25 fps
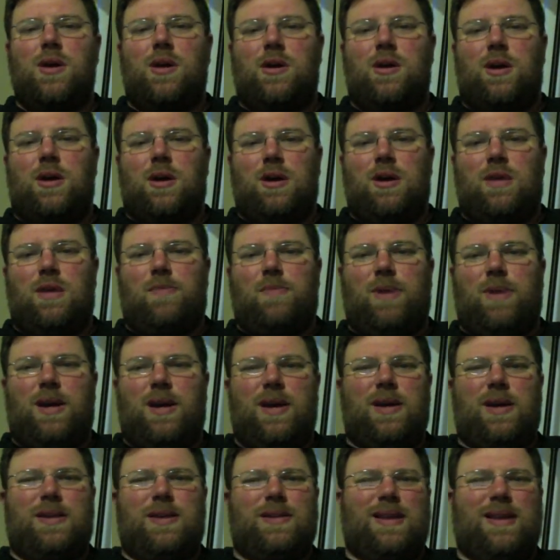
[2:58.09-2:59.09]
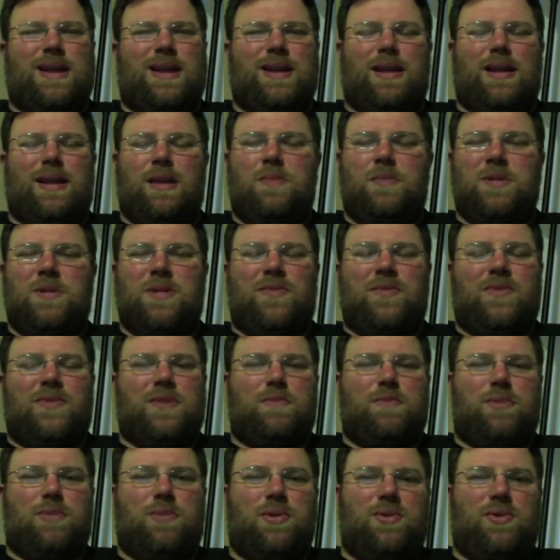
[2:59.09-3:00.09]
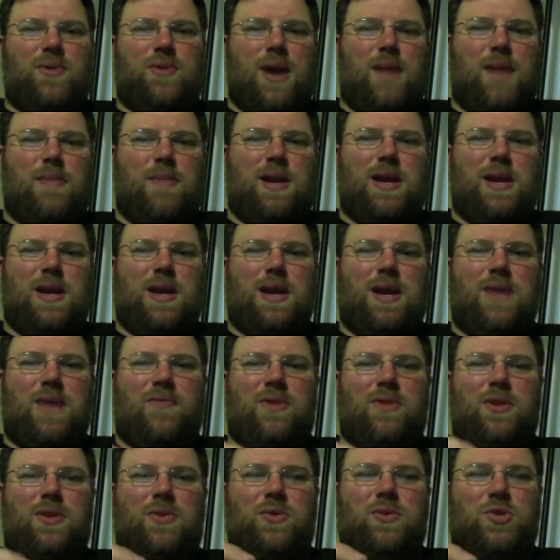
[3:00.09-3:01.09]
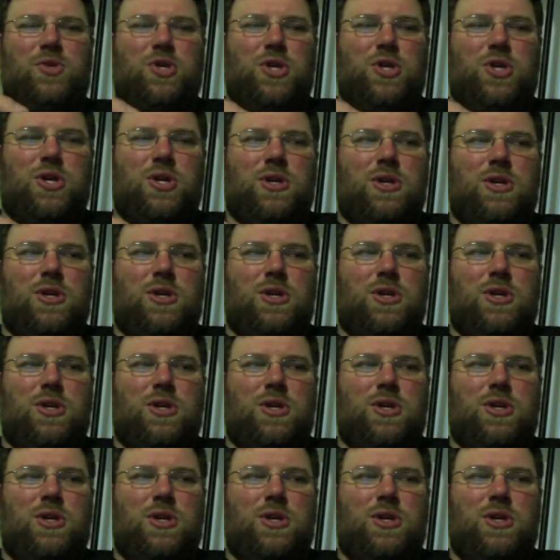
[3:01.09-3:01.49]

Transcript: by his the limits of his programming and evolution,